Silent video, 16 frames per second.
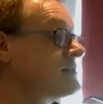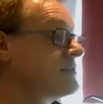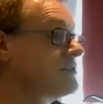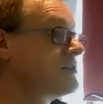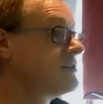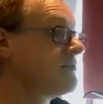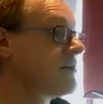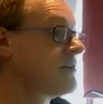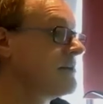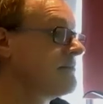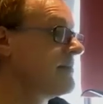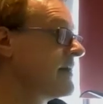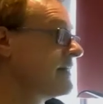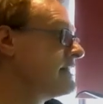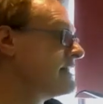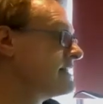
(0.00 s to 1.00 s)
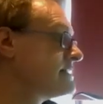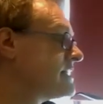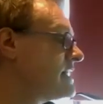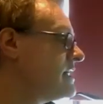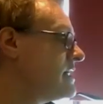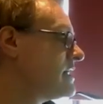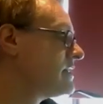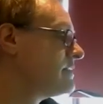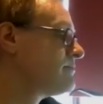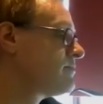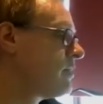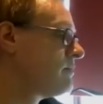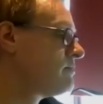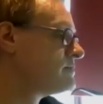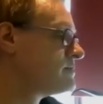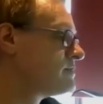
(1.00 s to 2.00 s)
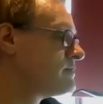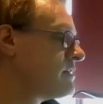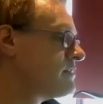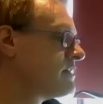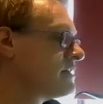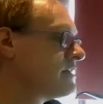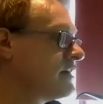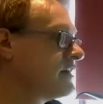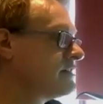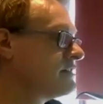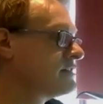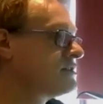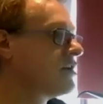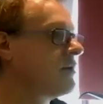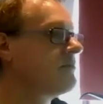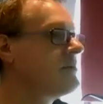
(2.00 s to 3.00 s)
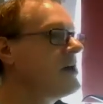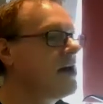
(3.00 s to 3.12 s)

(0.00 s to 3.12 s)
too worried about this. The problems were at the top.